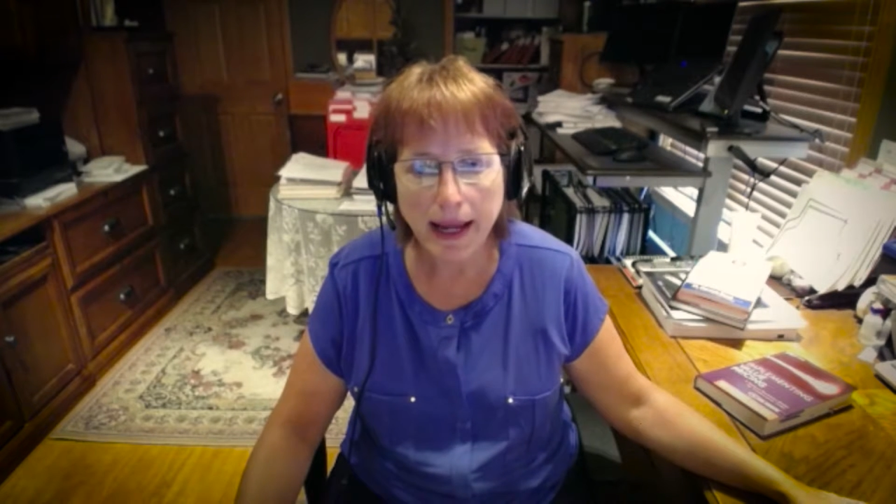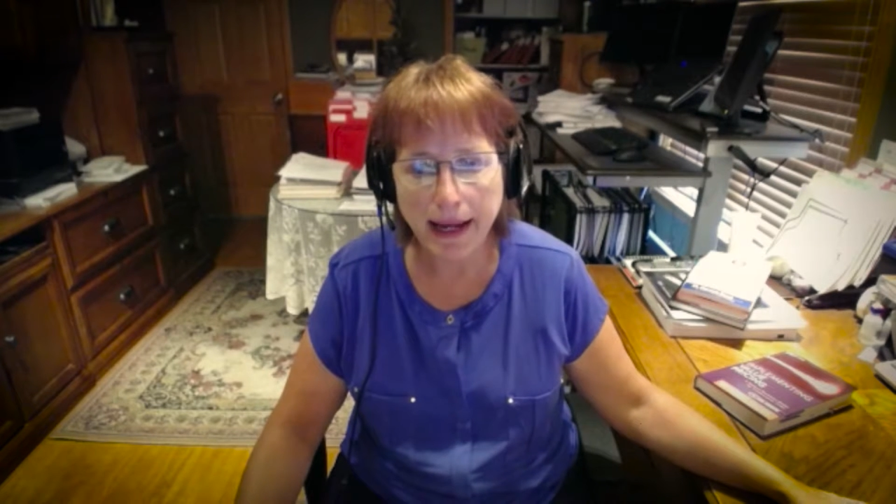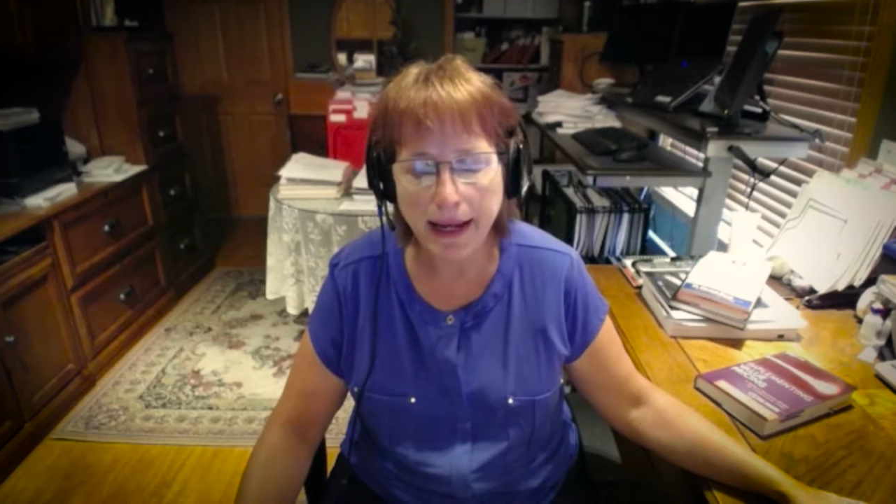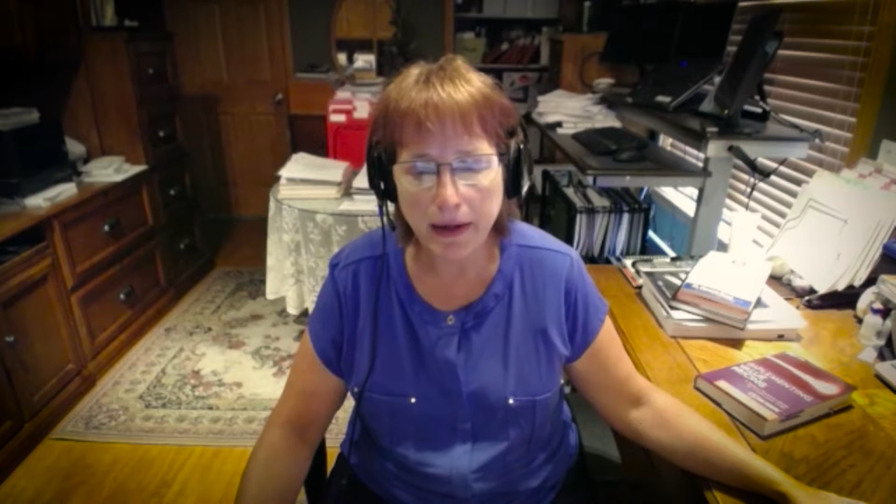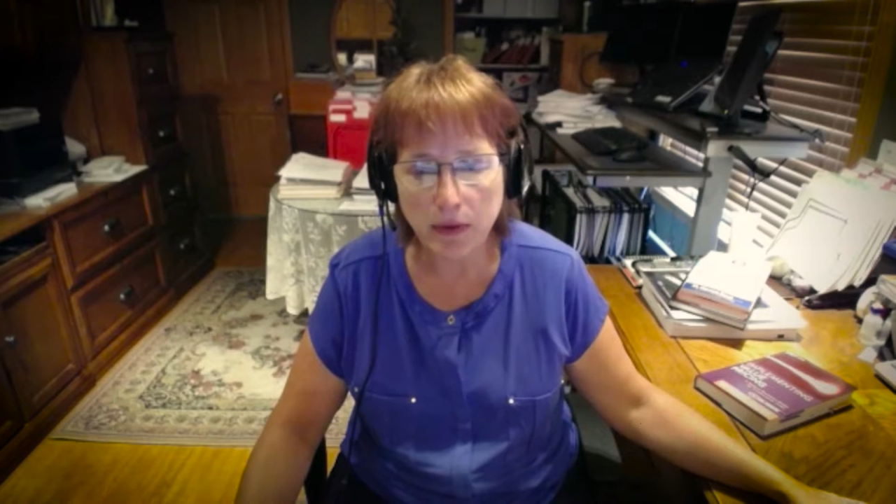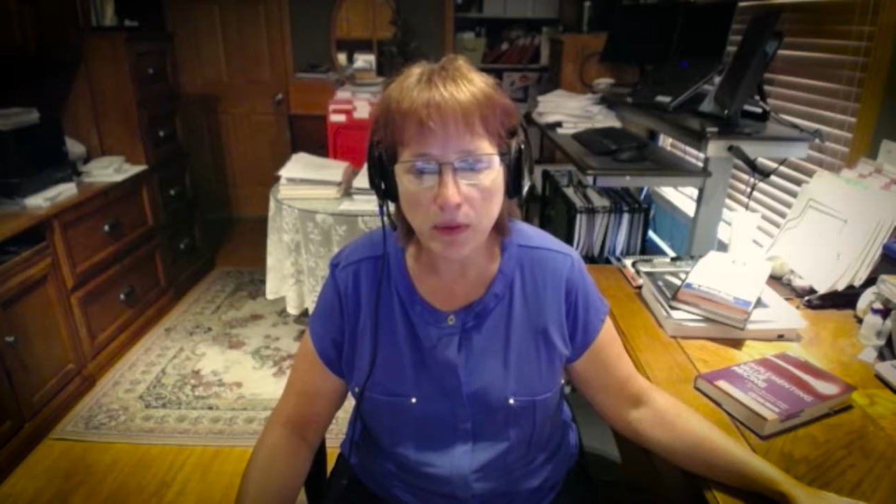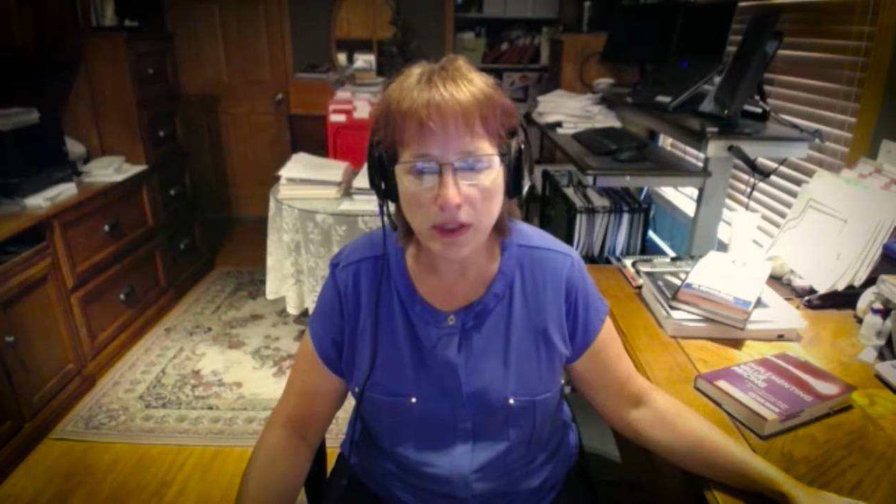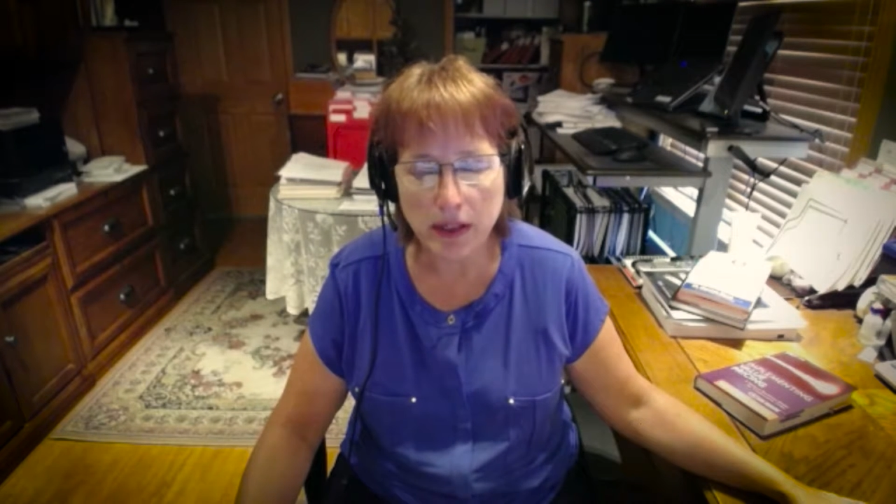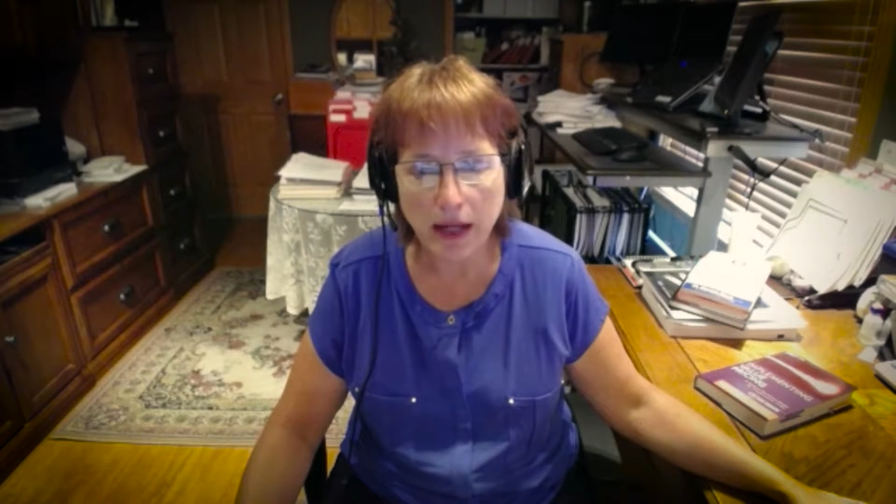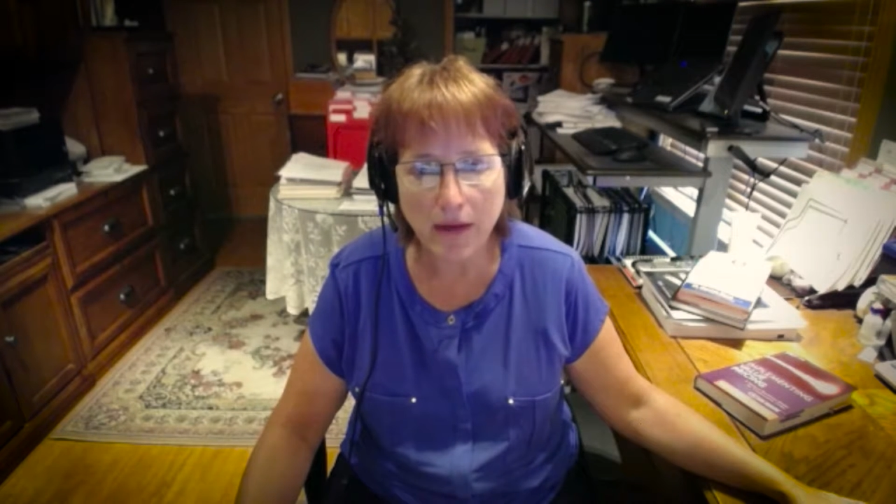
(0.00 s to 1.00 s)
and
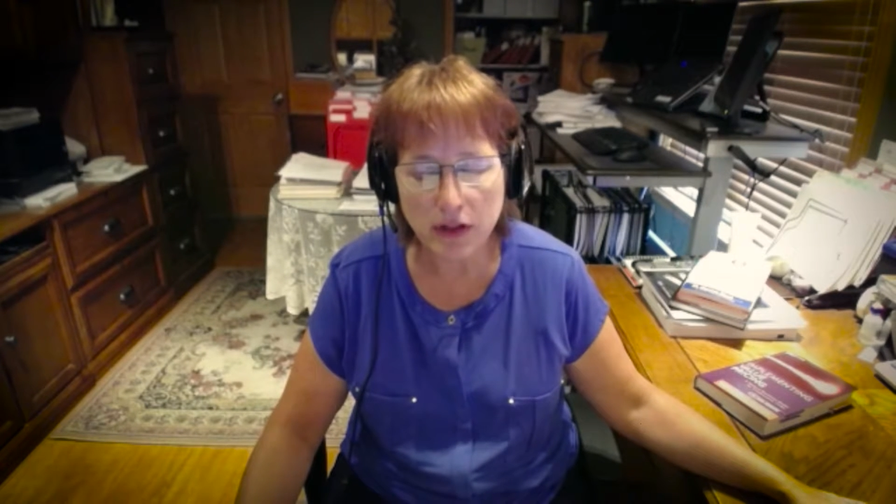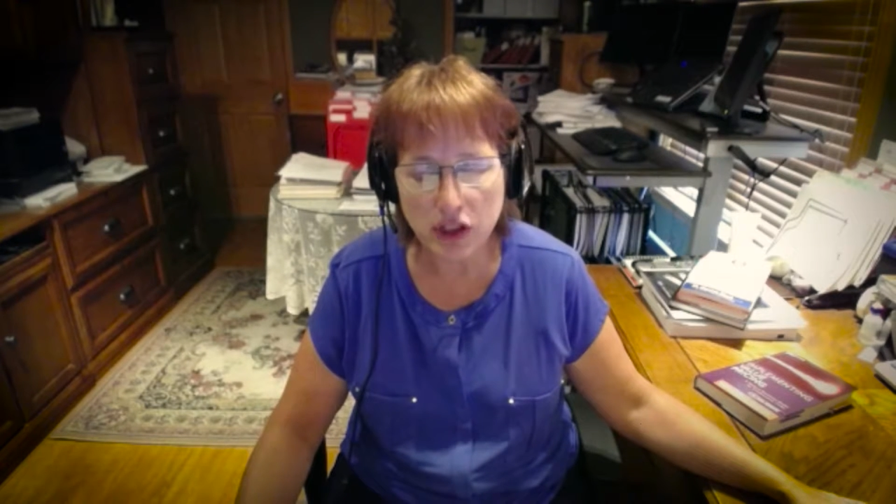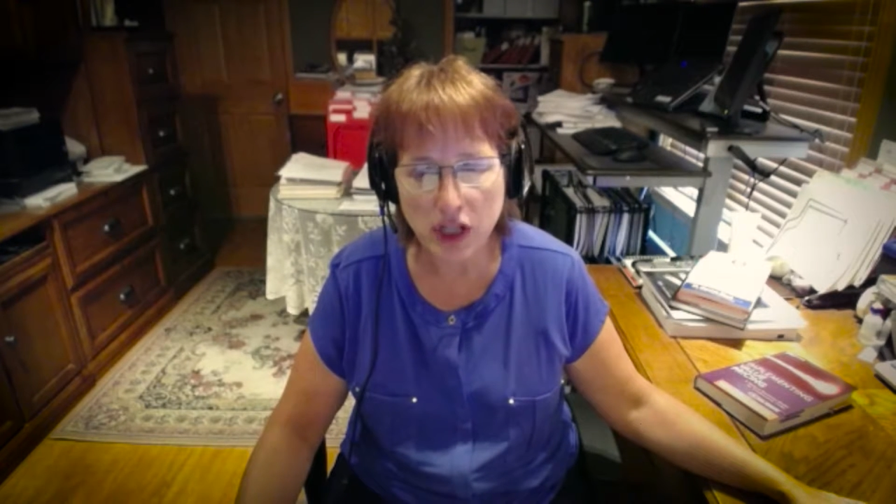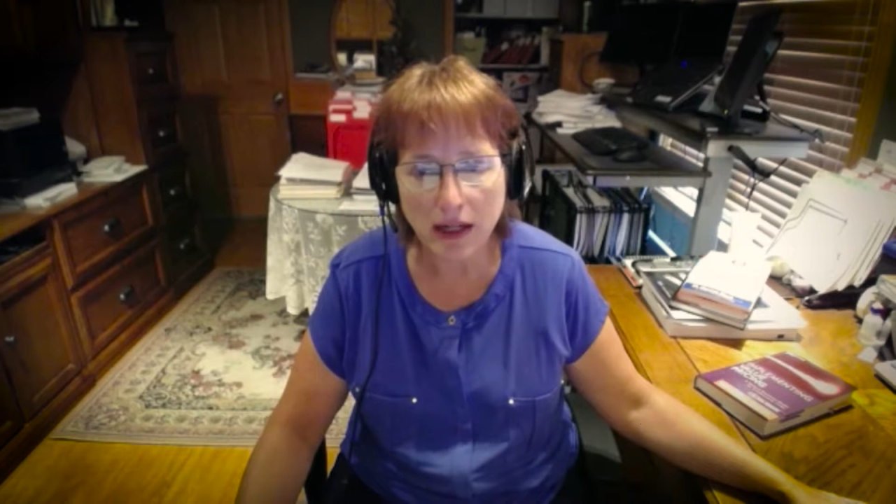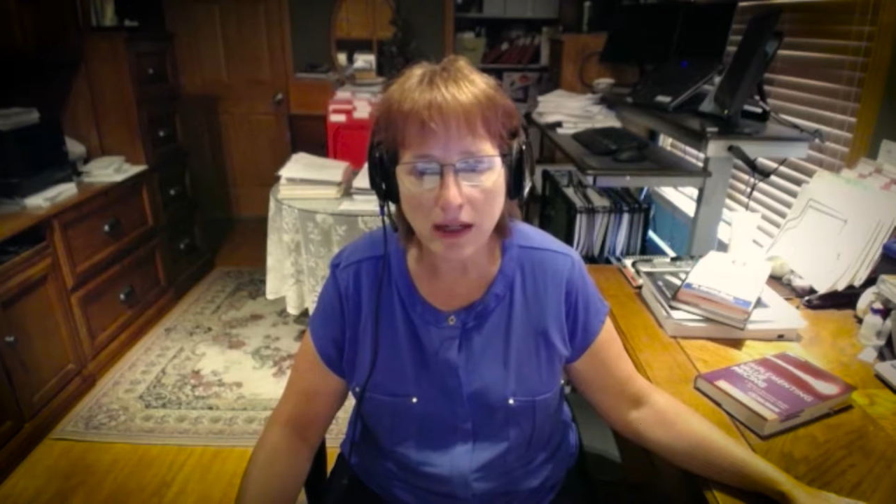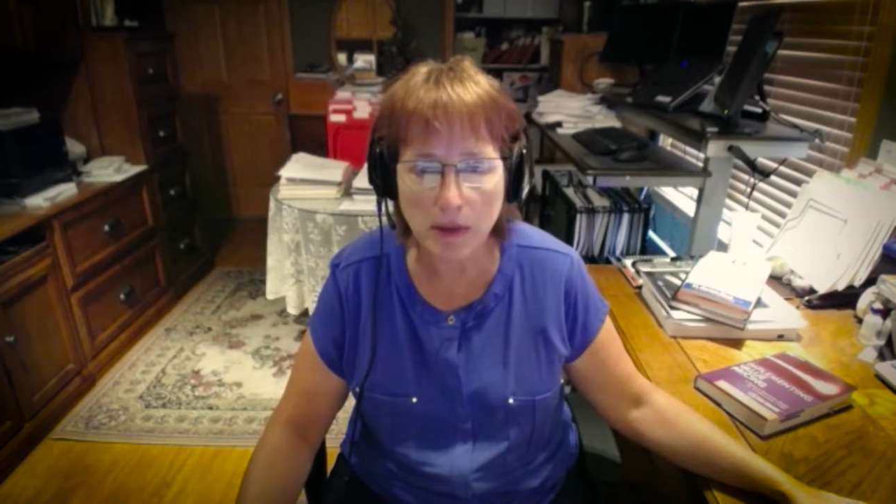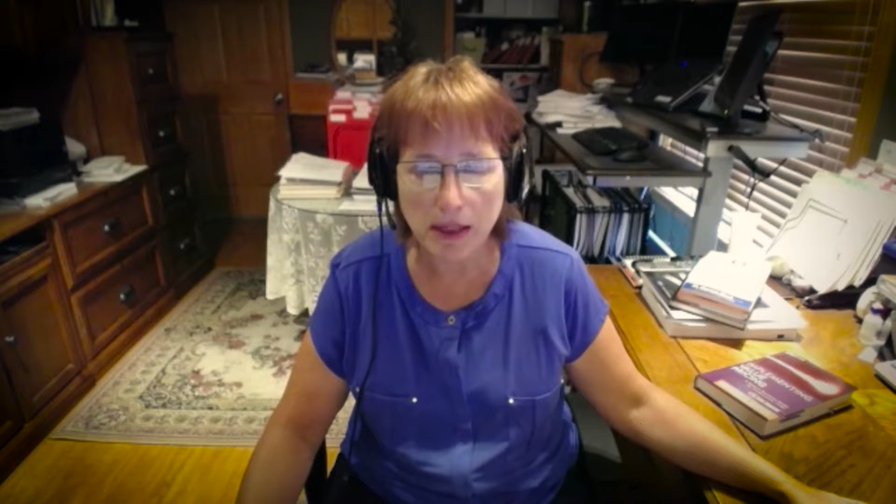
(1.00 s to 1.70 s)
we have a check-in